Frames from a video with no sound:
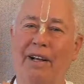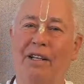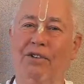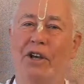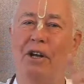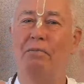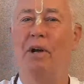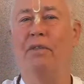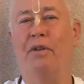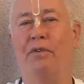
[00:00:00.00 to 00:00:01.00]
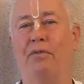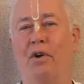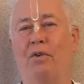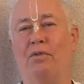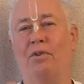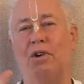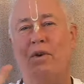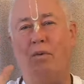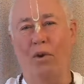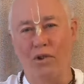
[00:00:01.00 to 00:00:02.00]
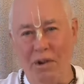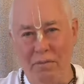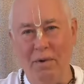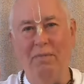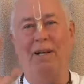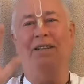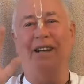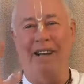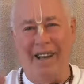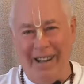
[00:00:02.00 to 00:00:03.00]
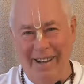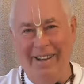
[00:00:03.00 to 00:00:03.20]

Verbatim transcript: set him on the throne, worship him as a king.